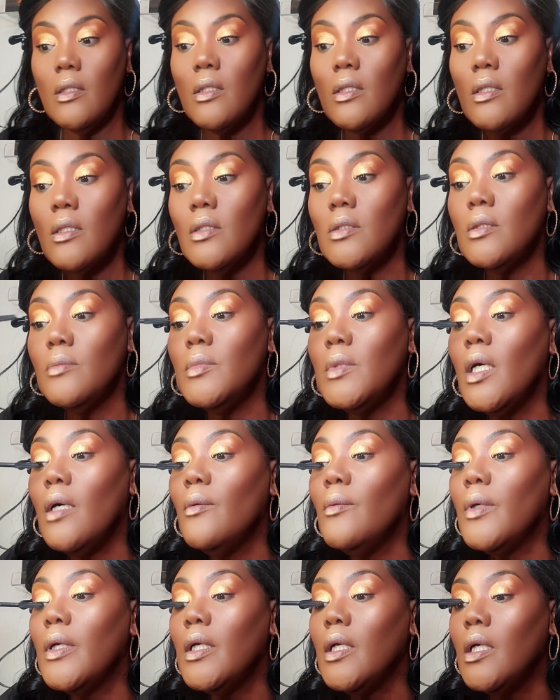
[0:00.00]
because I'm not
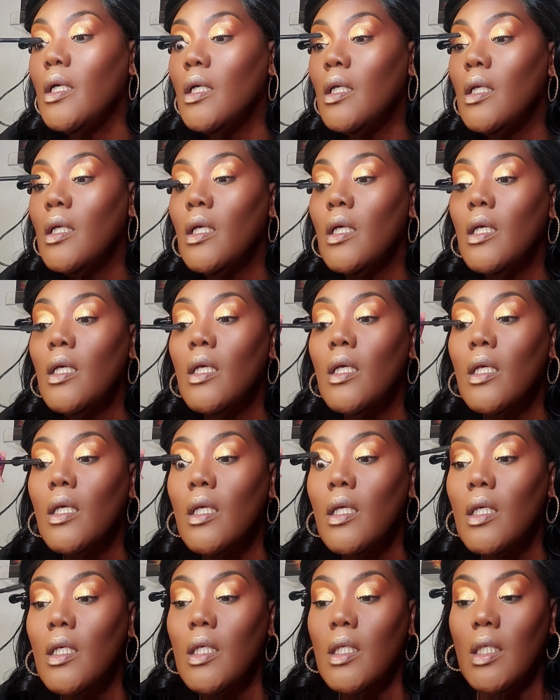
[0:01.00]
wearing
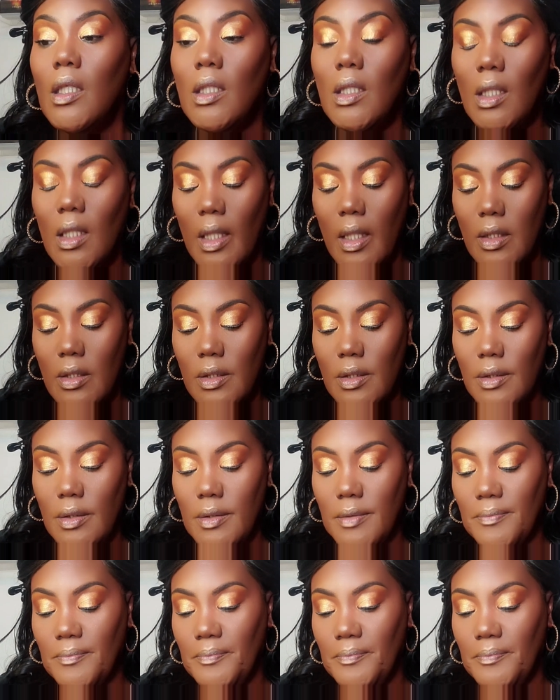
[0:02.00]
any lashes.